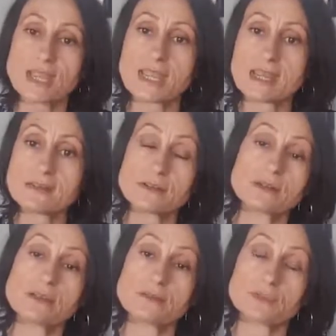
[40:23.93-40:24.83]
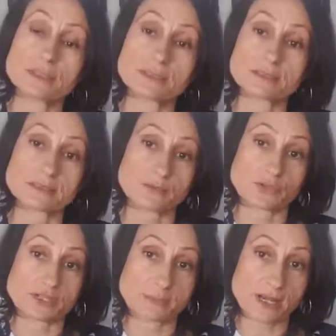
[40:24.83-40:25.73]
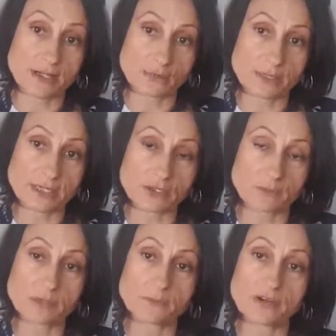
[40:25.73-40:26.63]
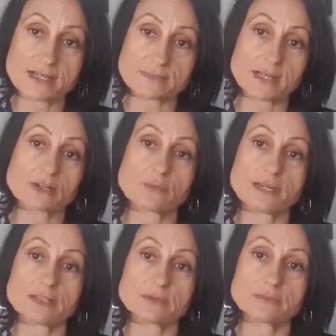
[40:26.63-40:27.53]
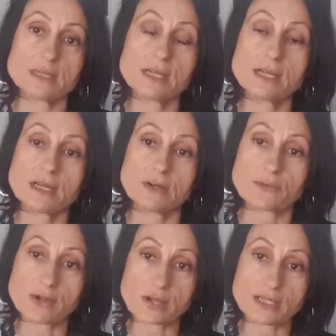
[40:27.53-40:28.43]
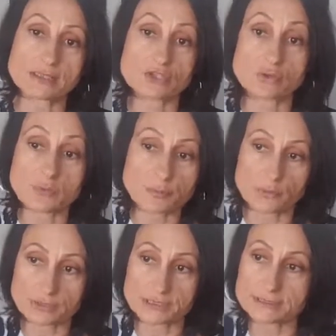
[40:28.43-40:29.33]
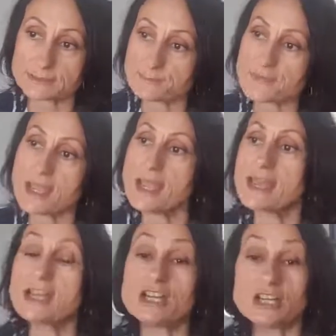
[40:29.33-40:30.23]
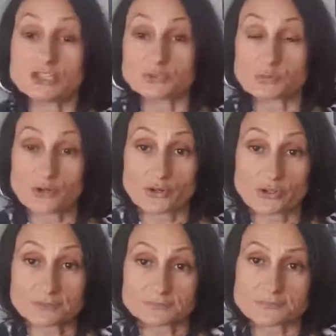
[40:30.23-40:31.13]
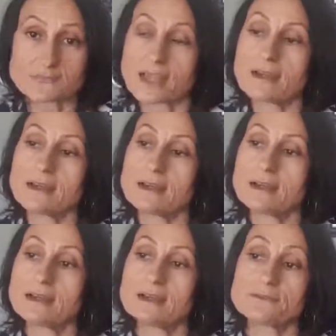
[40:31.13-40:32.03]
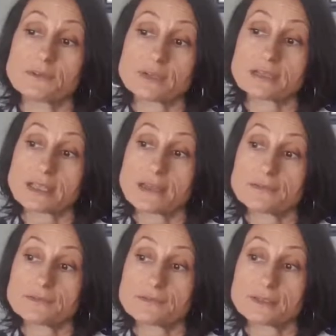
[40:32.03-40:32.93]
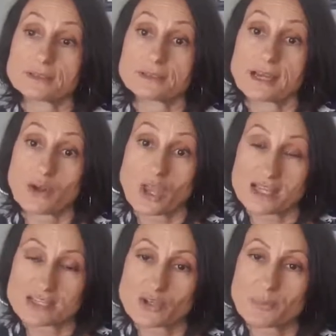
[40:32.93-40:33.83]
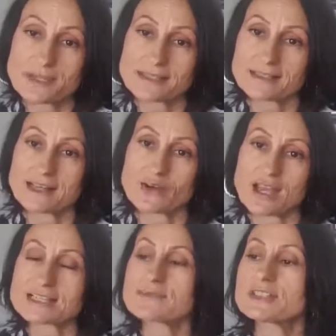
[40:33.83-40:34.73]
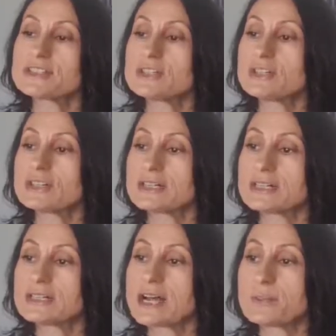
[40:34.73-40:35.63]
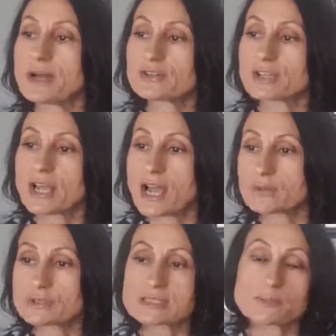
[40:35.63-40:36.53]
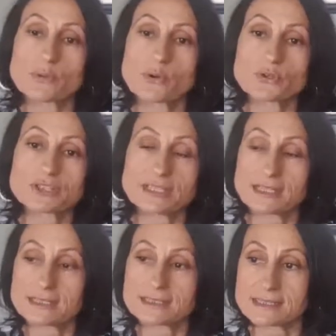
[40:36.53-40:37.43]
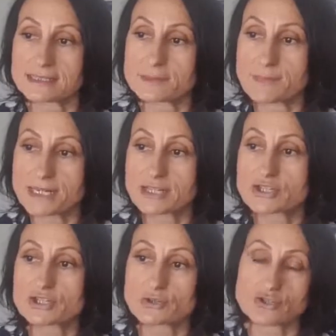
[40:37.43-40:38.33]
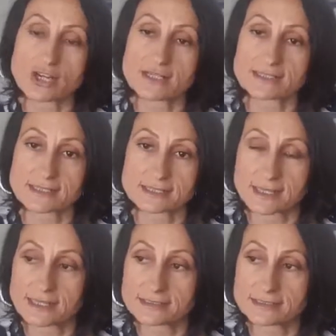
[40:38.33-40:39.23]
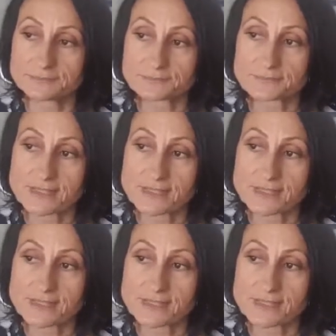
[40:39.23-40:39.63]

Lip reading: And we learned what is the microbiome and why is microbiome of our gut so important. Tomorrow we will have our last topic, our last video about how to support and manage your child's anxiety.